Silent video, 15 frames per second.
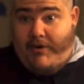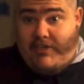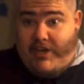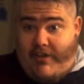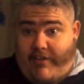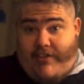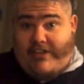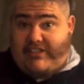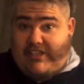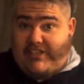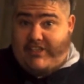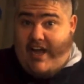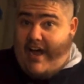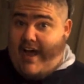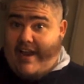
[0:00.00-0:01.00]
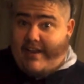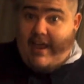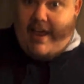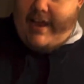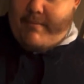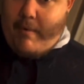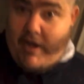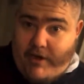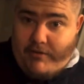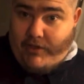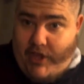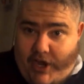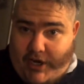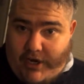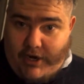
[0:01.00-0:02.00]
Bridgette, this is not like my new
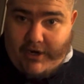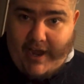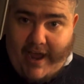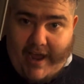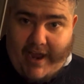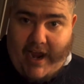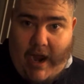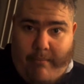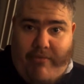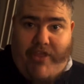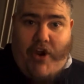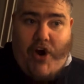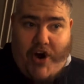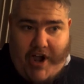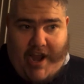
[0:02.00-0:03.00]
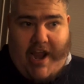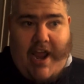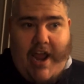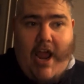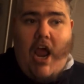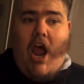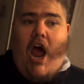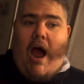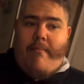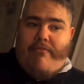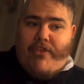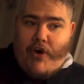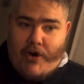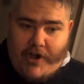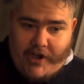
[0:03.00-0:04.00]
look, okay? I'm yes, 30.
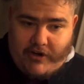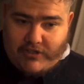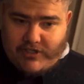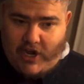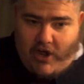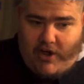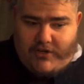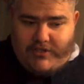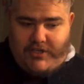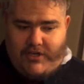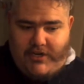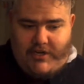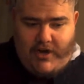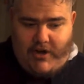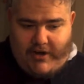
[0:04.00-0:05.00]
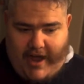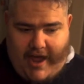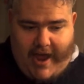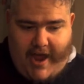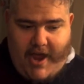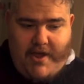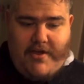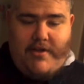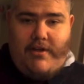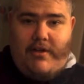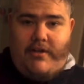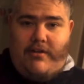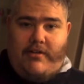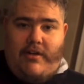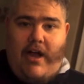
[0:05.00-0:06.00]
I'm 30 years old, okay?
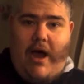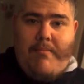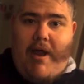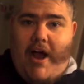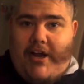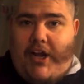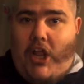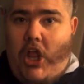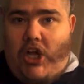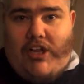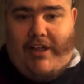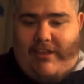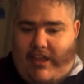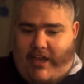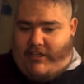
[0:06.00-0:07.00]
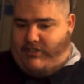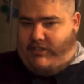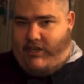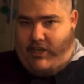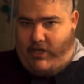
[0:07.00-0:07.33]
I'm not gonna look like this.